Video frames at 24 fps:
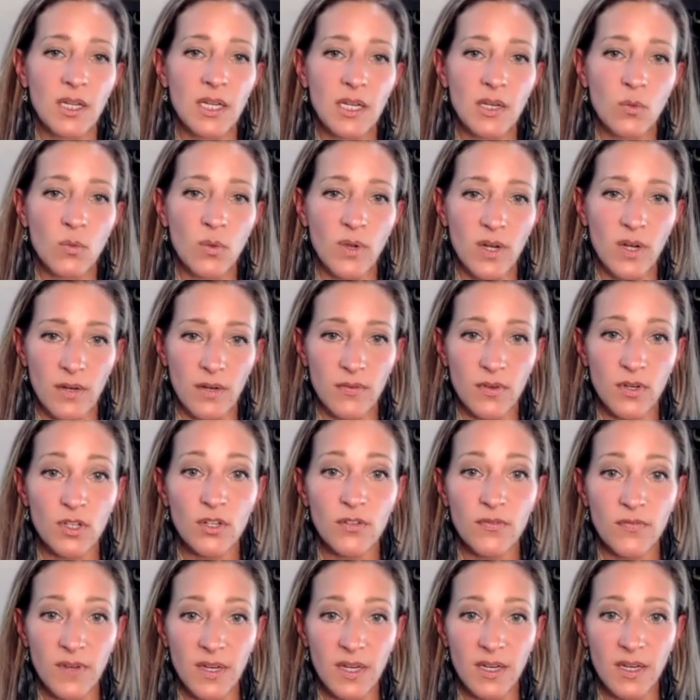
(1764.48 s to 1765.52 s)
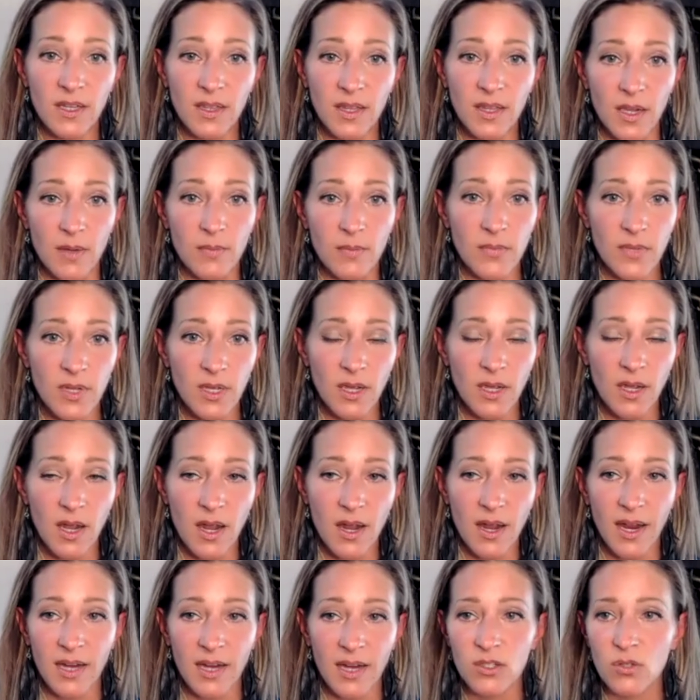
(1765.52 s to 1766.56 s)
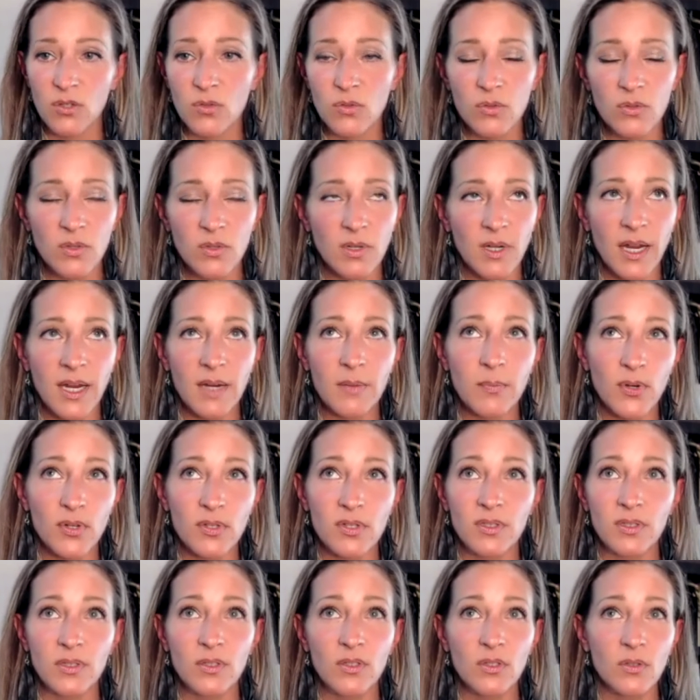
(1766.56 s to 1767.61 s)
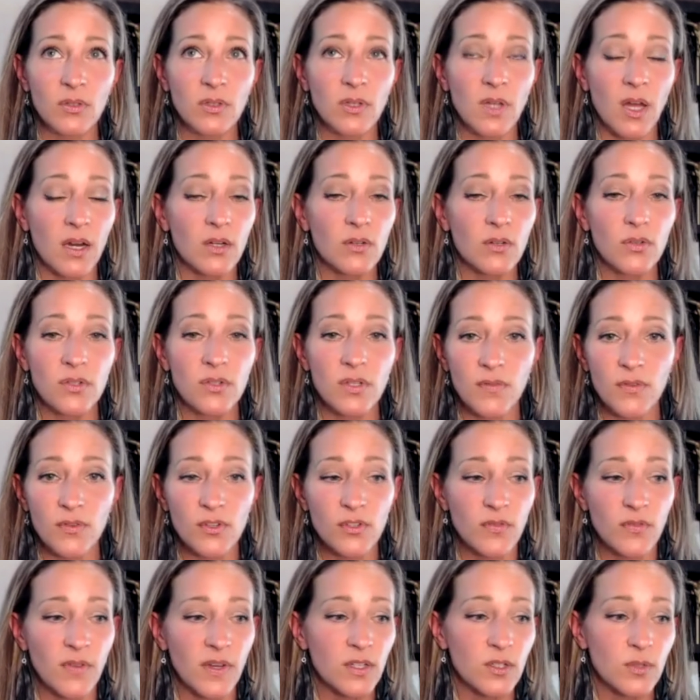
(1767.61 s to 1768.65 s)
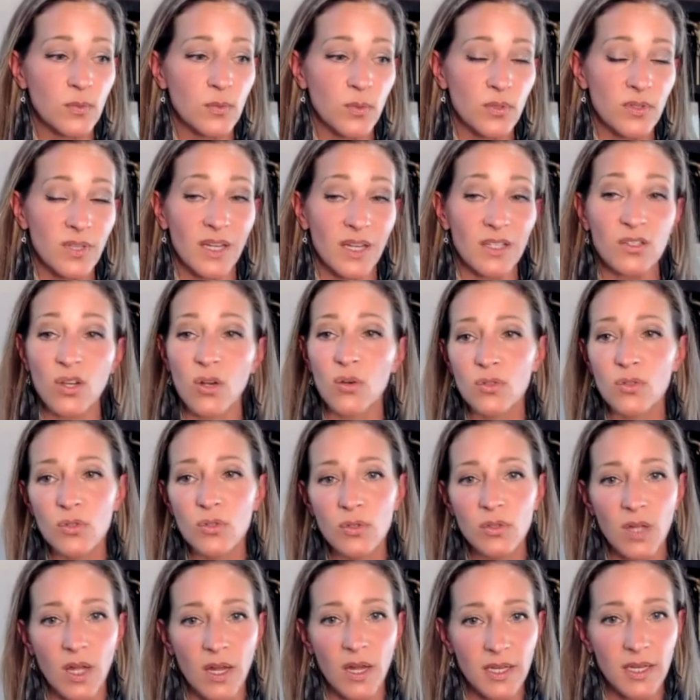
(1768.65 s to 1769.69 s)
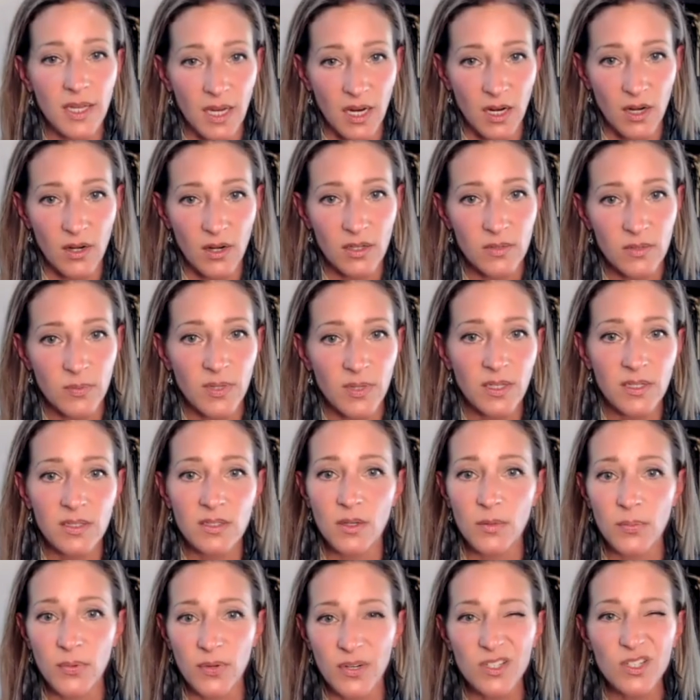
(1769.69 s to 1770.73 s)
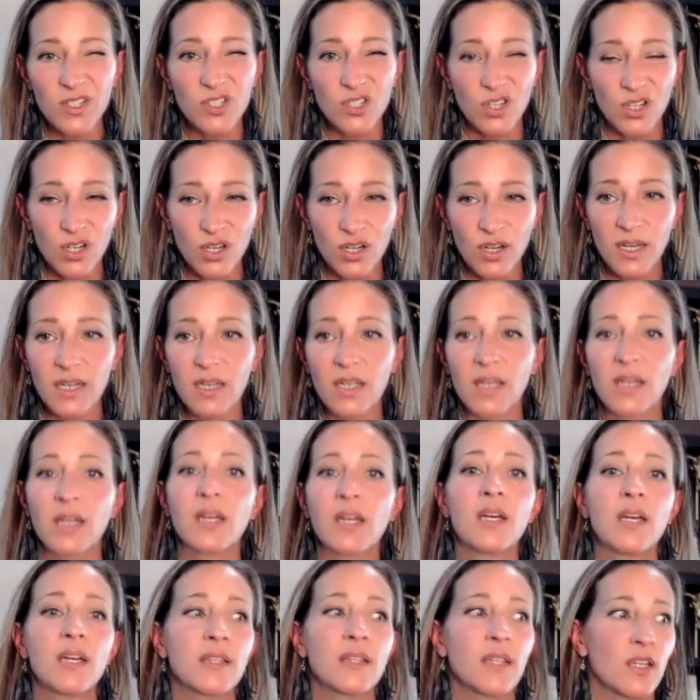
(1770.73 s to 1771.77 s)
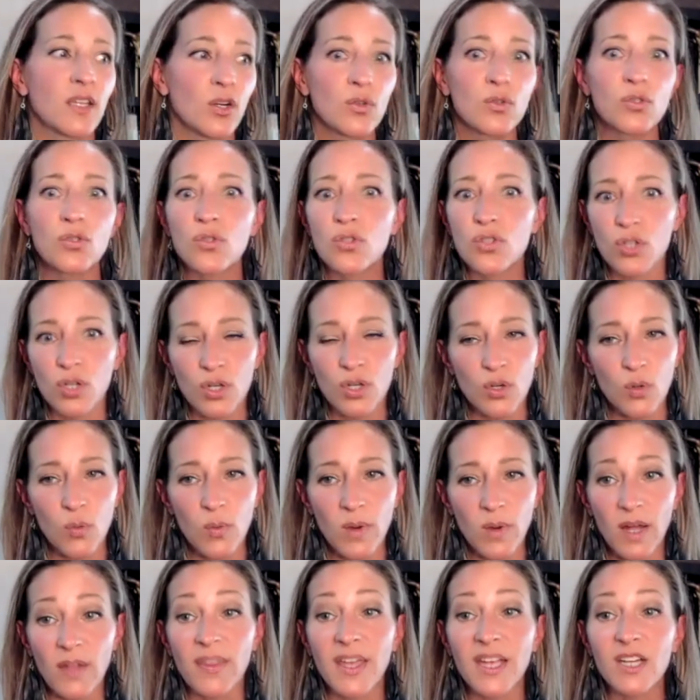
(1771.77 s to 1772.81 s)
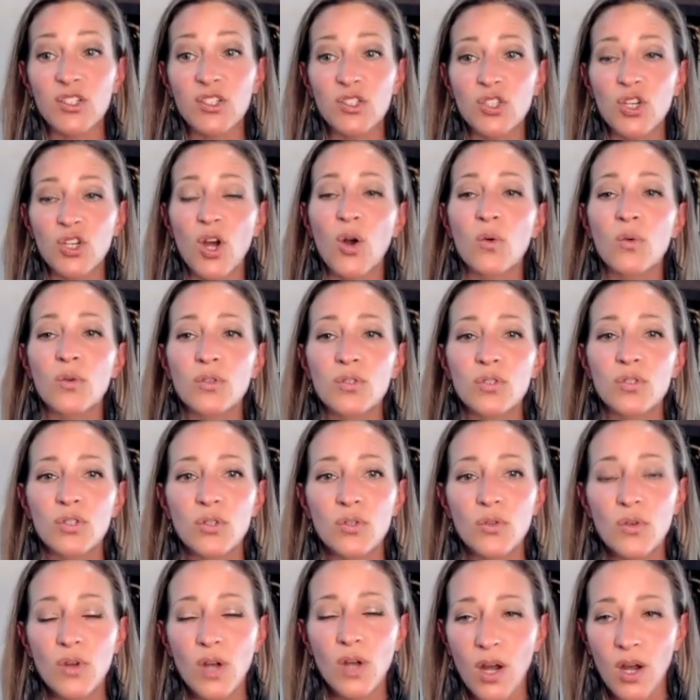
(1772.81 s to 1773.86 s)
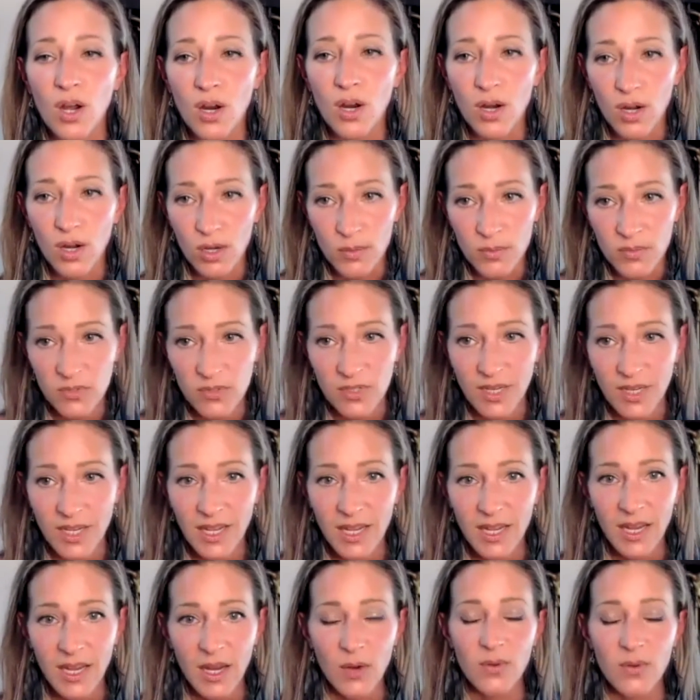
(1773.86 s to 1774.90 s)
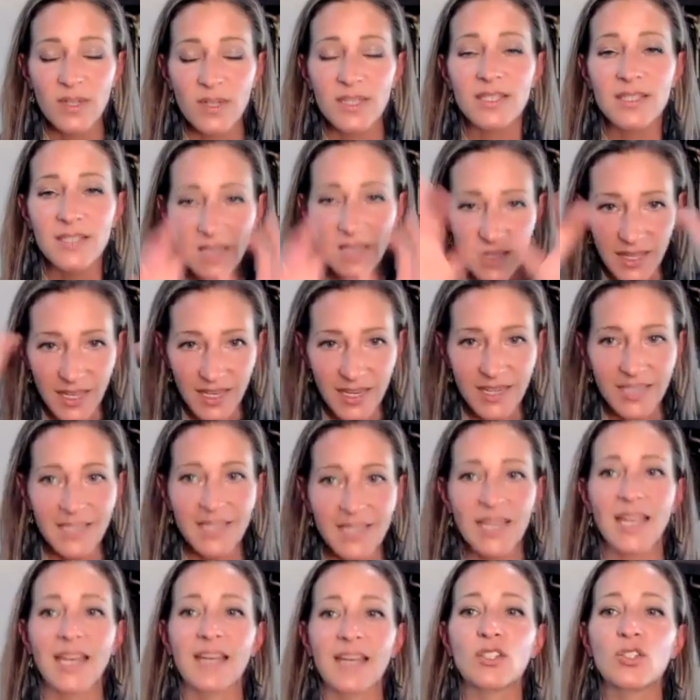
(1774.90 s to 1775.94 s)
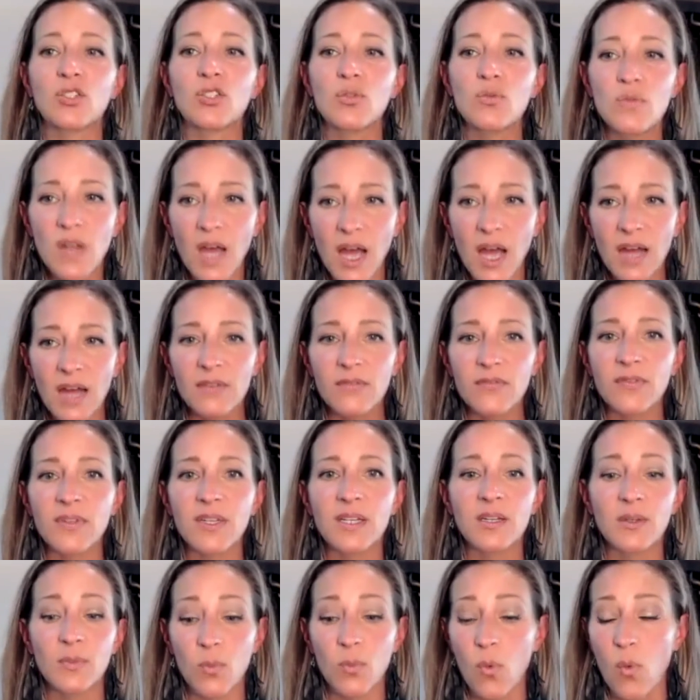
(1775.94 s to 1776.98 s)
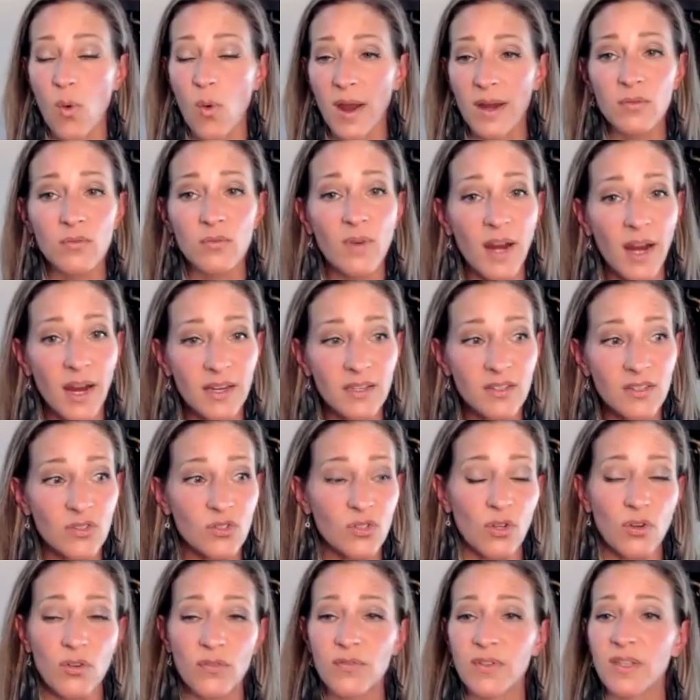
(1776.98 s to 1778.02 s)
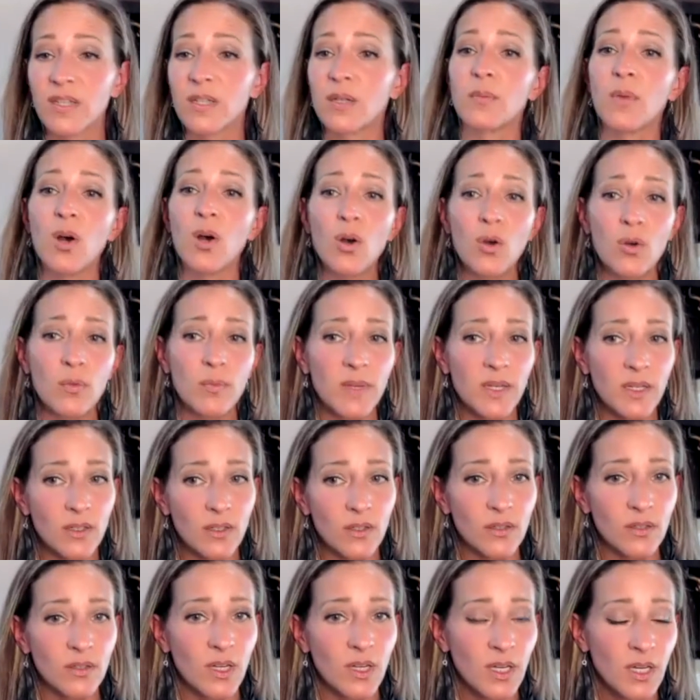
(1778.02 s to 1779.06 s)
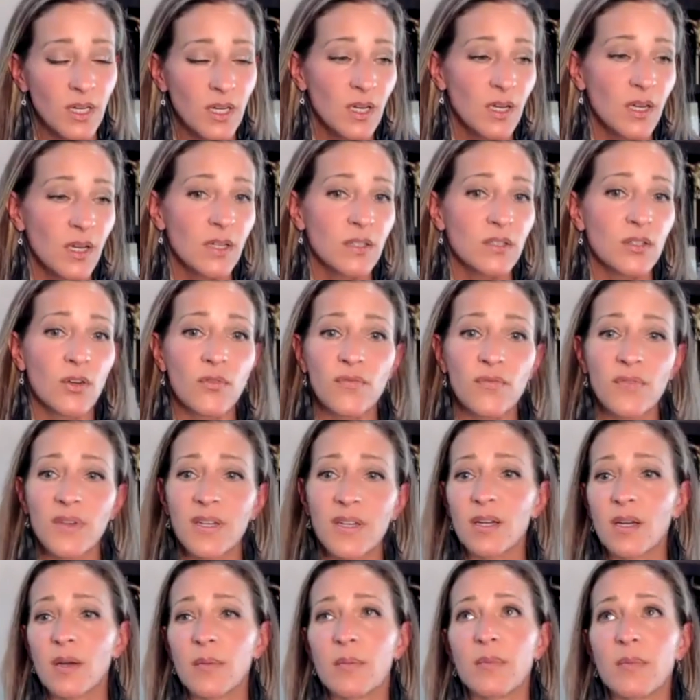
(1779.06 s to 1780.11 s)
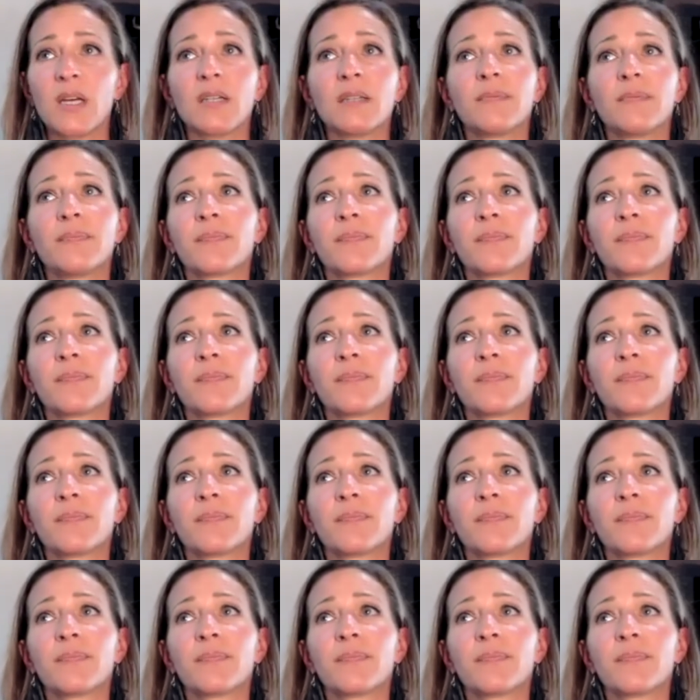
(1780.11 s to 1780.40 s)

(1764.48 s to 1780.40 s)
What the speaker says: whatever you're feeding them, I personally do a lot of cruciferous vegetables. I don't do a lot of carrots because they're pretty sugary. They don't do sugar well. They don't do carbs. I'm going to say that again. Do not feed them white rice. Don't feed them oatmeal. Don't feed them